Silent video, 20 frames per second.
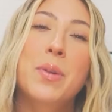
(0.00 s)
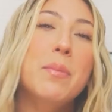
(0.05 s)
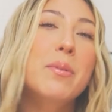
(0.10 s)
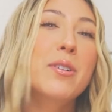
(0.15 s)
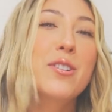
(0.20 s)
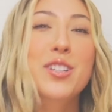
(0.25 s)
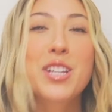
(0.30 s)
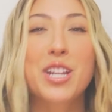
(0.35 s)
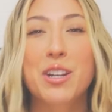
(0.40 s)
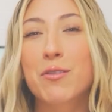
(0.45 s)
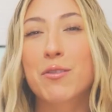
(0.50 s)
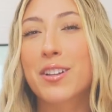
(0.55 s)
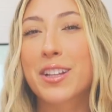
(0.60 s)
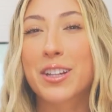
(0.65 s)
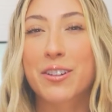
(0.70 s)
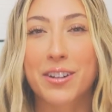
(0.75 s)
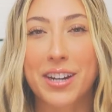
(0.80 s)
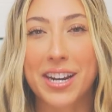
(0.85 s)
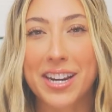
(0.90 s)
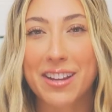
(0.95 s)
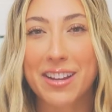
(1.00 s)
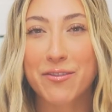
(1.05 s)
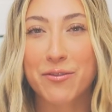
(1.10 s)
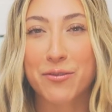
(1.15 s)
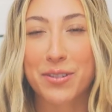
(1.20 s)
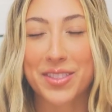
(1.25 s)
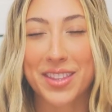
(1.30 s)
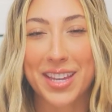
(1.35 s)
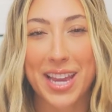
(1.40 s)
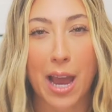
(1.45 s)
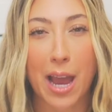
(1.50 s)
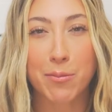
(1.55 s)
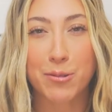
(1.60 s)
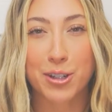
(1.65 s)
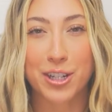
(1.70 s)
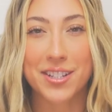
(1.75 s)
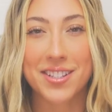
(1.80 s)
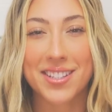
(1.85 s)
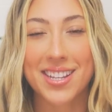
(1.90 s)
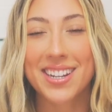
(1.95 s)
People are just getting really creative with the
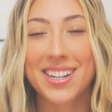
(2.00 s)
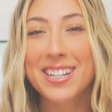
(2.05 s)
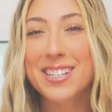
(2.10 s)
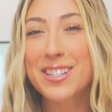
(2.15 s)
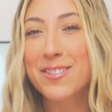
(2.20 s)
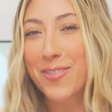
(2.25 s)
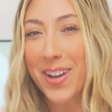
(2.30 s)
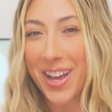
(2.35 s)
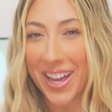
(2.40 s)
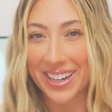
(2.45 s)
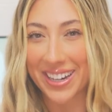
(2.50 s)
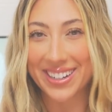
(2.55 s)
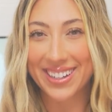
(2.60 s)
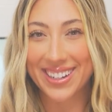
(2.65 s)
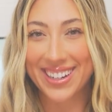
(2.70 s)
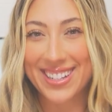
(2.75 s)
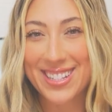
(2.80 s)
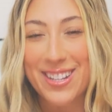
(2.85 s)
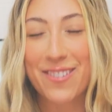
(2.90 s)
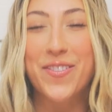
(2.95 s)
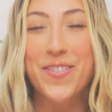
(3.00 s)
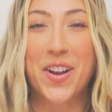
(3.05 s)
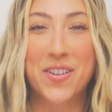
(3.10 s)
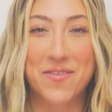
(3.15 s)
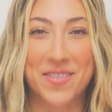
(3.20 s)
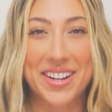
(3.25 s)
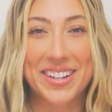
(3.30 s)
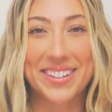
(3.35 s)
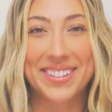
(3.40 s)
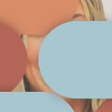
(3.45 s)
captions and it's fun. It's a fun one.